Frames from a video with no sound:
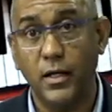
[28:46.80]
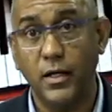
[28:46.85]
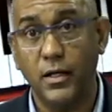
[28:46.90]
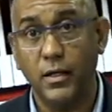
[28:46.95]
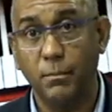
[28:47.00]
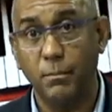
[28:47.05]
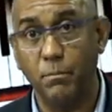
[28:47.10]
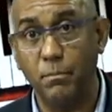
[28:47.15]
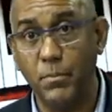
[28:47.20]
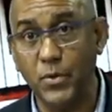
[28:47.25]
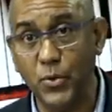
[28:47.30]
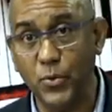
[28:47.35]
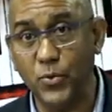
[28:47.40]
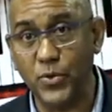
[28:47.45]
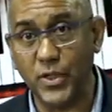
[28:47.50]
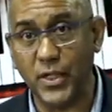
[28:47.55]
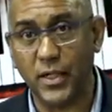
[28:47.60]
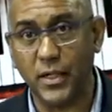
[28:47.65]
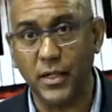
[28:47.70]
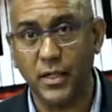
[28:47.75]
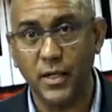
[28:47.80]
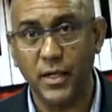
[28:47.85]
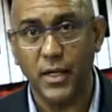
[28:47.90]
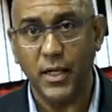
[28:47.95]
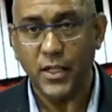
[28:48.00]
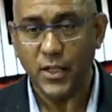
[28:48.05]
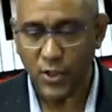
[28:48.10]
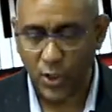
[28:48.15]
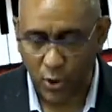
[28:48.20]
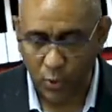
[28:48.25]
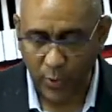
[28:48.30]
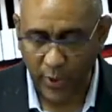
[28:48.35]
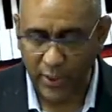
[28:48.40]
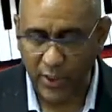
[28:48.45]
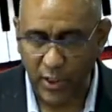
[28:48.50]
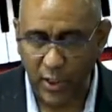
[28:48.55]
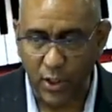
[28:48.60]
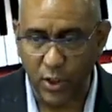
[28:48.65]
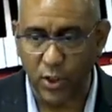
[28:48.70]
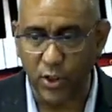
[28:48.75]
music. You're going to
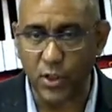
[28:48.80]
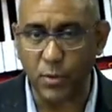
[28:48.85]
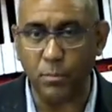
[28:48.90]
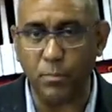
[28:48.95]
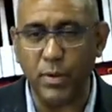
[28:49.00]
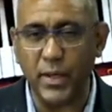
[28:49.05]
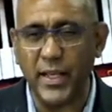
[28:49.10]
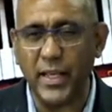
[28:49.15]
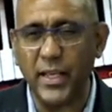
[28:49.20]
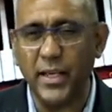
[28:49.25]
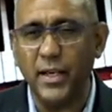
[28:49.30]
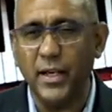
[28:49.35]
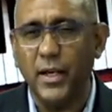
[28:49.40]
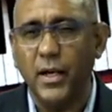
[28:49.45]
learn to play